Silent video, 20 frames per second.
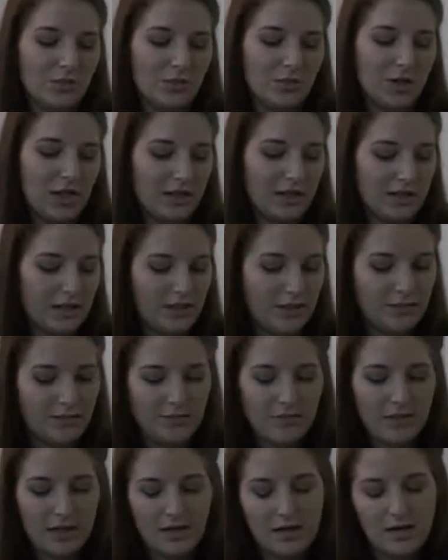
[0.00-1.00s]
she put on there.
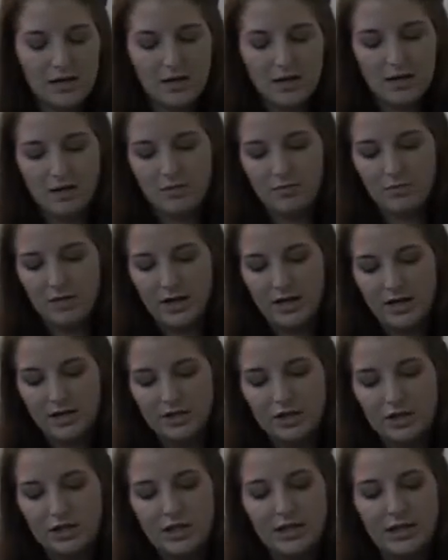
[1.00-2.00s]

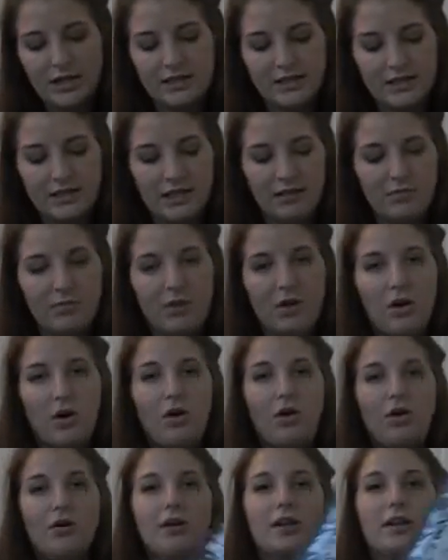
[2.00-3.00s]
But she likes to keep it
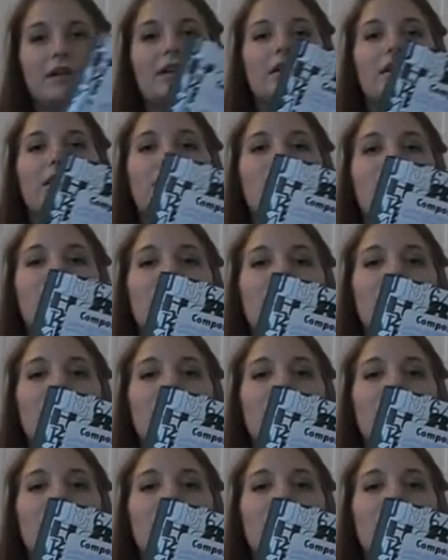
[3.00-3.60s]
all in